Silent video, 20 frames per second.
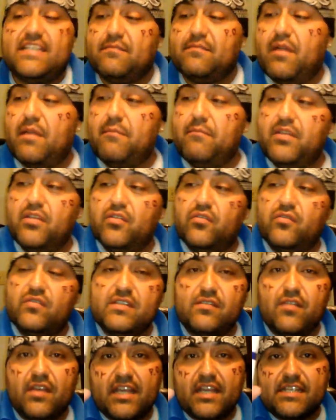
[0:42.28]
to my meal.
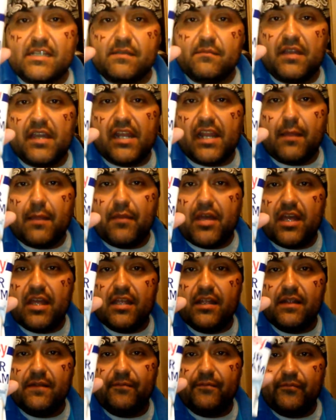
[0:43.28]
So I got some
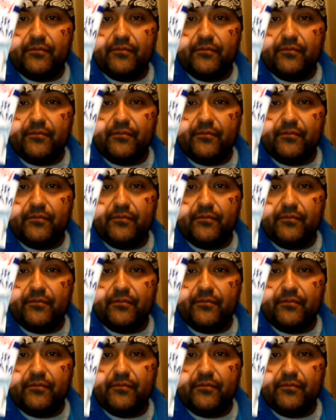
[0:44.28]
crema,